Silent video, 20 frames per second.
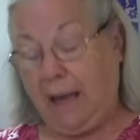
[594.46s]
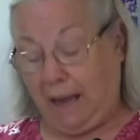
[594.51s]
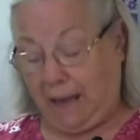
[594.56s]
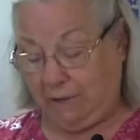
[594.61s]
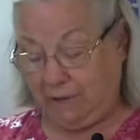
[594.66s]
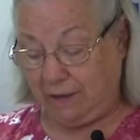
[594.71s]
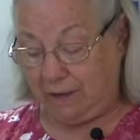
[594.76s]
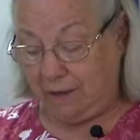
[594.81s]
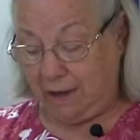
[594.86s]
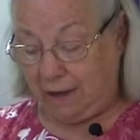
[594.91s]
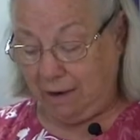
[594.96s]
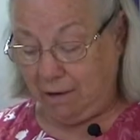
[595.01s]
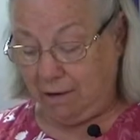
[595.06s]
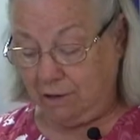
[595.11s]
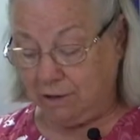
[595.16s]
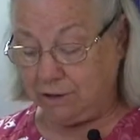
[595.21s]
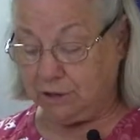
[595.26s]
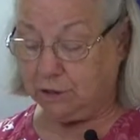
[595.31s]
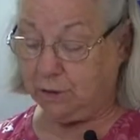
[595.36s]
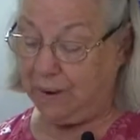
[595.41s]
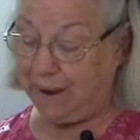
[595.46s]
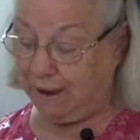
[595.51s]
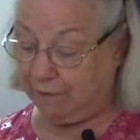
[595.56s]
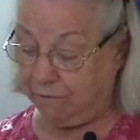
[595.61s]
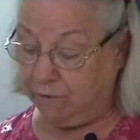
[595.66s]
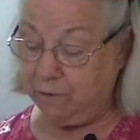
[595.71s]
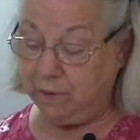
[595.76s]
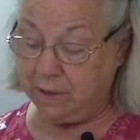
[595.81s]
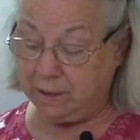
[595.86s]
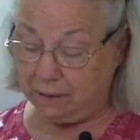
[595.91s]
And then I also
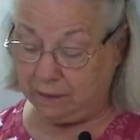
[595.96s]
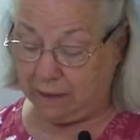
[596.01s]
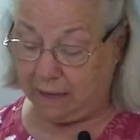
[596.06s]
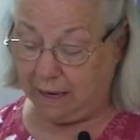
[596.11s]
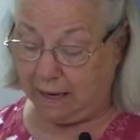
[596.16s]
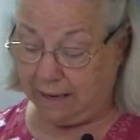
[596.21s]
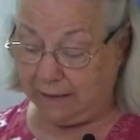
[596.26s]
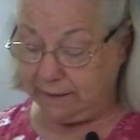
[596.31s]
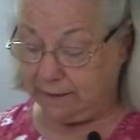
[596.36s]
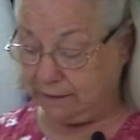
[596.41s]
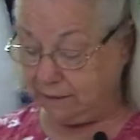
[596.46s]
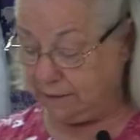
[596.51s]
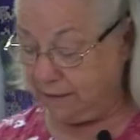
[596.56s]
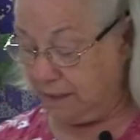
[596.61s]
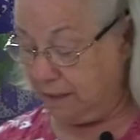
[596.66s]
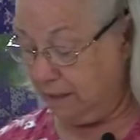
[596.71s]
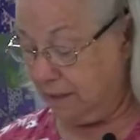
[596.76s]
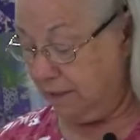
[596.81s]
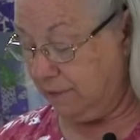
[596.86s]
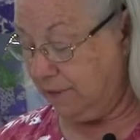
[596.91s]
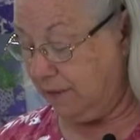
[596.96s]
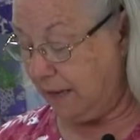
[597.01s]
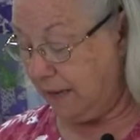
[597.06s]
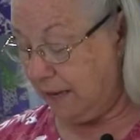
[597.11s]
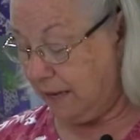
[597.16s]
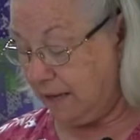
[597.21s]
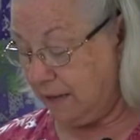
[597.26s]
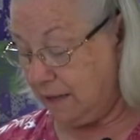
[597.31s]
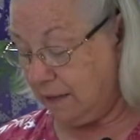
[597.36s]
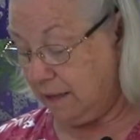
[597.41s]
have realized
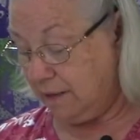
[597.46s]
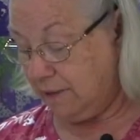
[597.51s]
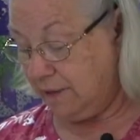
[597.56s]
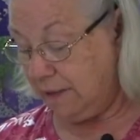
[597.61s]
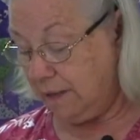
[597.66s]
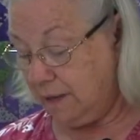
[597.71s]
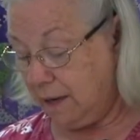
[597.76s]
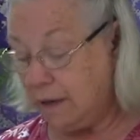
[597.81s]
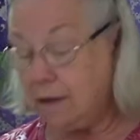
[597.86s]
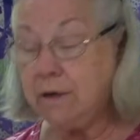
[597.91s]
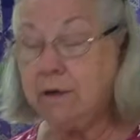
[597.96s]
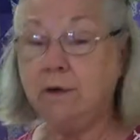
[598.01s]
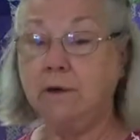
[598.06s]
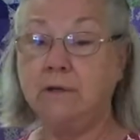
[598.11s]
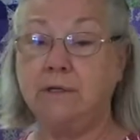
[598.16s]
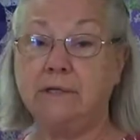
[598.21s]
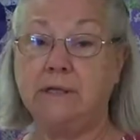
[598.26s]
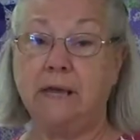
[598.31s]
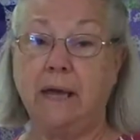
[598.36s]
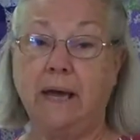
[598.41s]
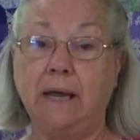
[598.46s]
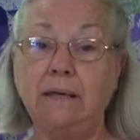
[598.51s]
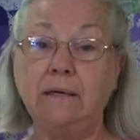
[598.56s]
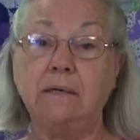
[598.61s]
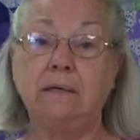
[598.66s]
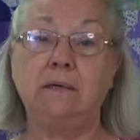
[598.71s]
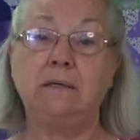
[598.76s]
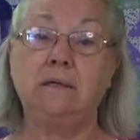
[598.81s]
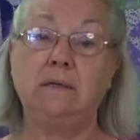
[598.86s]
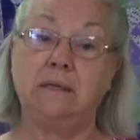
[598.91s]
that the younger
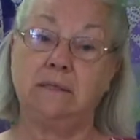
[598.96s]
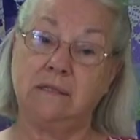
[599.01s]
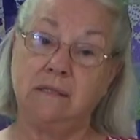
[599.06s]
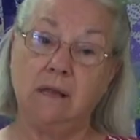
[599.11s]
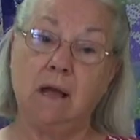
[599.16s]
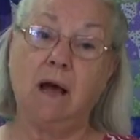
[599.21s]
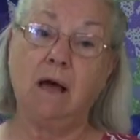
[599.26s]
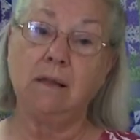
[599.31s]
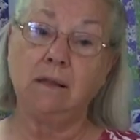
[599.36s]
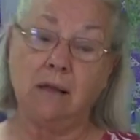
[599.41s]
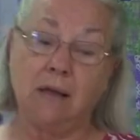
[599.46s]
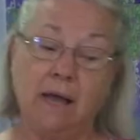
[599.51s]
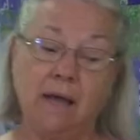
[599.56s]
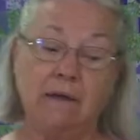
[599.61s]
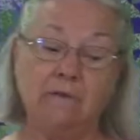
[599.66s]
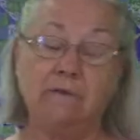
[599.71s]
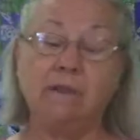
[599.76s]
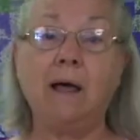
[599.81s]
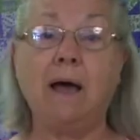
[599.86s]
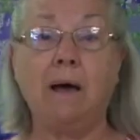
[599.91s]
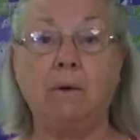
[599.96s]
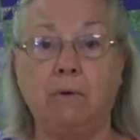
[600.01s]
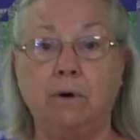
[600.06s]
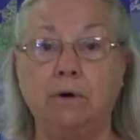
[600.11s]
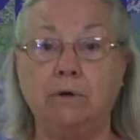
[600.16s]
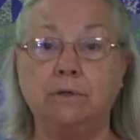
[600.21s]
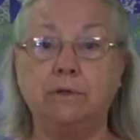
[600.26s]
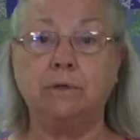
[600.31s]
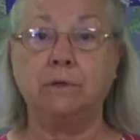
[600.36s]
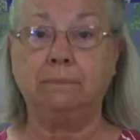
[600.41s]
set does not like
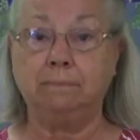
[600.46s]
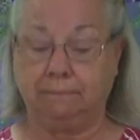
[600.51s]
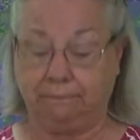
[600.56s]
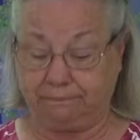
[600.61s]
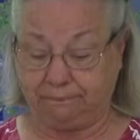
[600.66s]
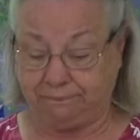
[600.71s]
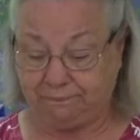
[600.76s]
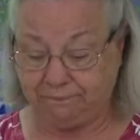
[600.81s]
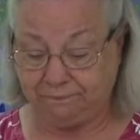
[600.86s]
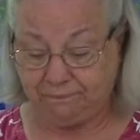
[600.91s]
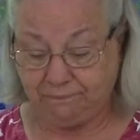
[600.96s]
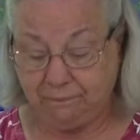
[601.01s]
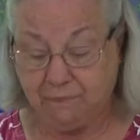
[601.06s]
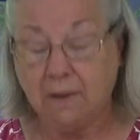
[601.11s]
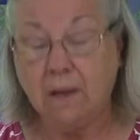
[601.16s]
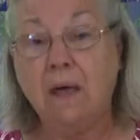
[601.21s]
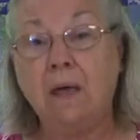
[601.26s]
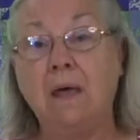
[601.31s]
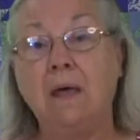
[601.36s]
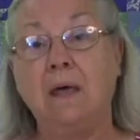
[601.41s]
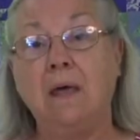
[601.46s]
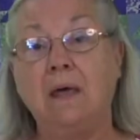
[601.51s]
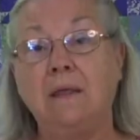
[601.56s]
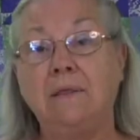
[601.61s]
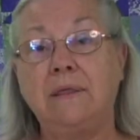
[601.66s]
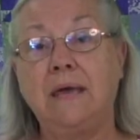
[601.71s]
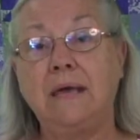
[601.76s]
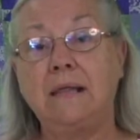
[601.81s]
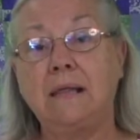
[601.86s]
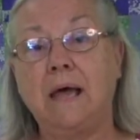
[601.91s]
flowers.
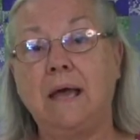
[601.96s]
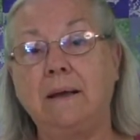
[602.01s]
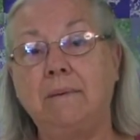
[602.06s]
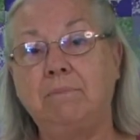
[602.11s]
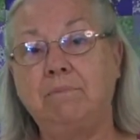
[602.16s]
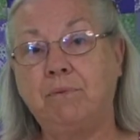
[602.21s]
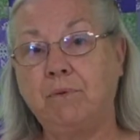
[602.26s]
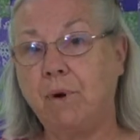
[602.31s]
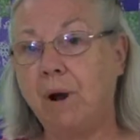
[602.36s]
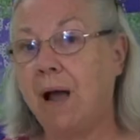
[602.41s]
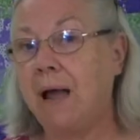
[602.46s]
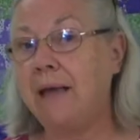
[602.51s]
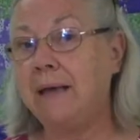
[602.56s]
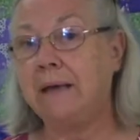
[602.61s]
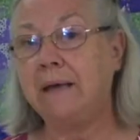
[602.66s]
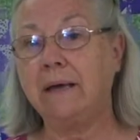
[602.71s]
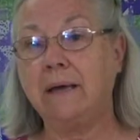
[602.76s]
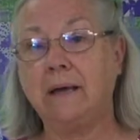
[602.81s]
They like bright